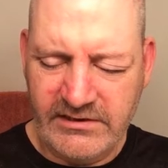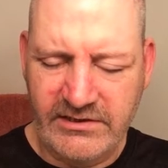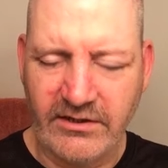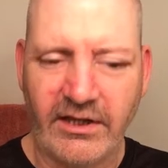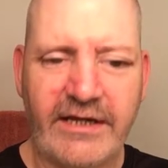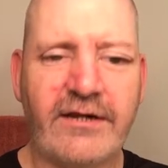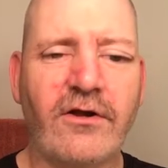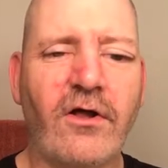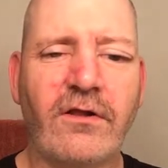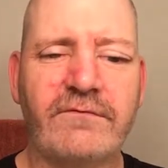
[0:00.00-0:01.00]
deleted
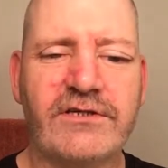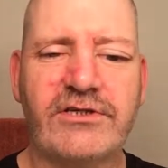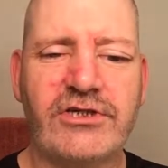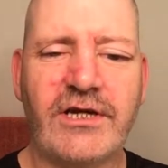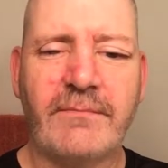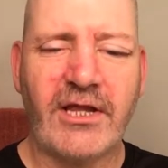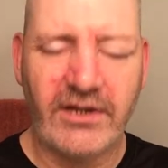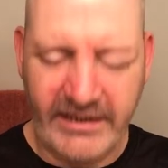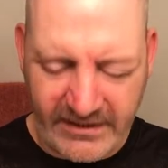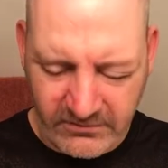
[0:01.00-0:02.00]
all of his Gmail
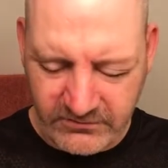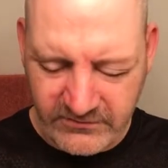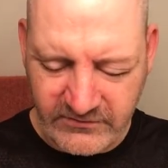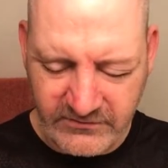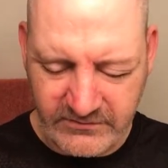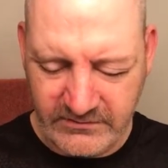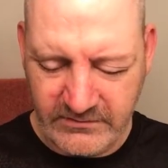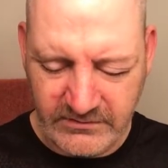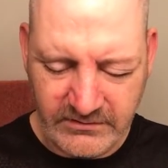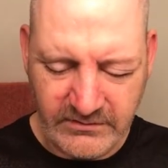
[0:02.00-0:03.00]
accounts
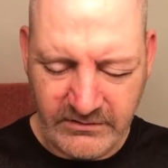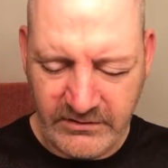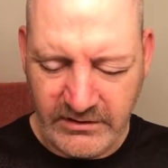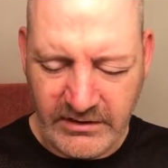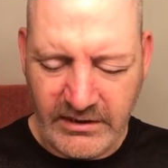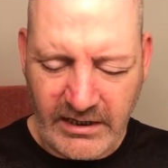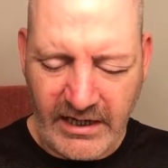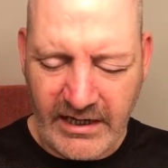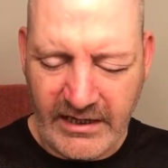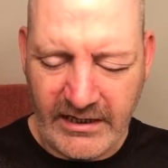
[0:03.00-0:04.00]

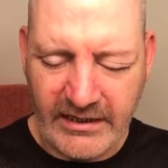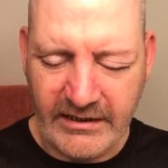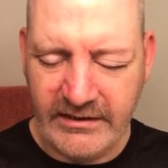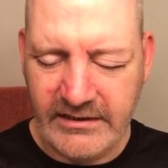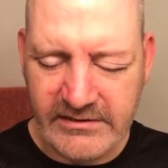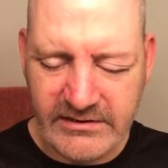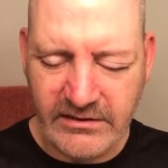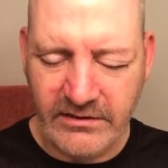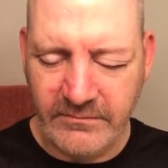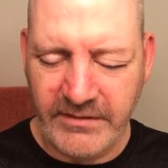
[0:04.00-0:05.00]
and he's
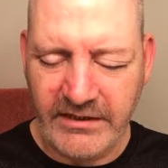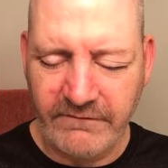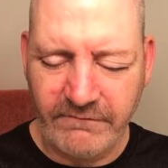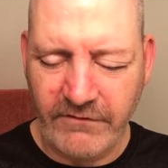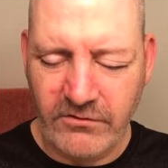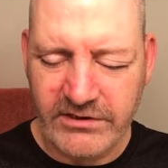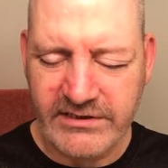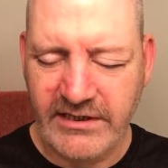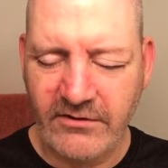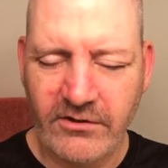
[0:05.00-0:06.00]
going to be
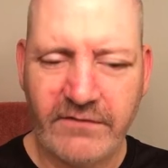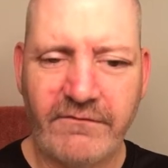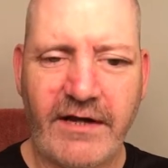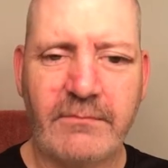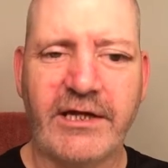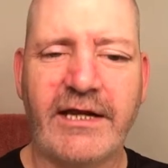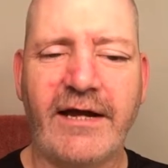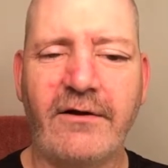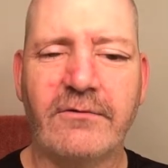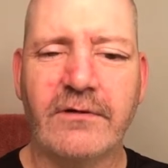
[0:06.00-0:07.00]
focusing on the family
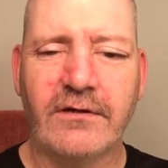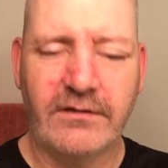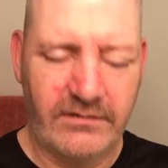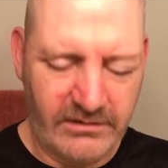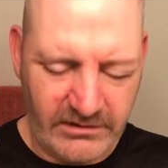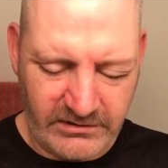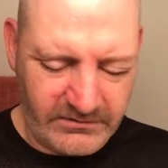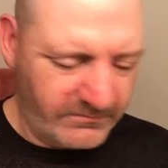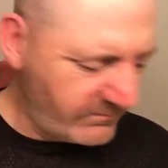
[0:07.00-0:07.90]
now, um,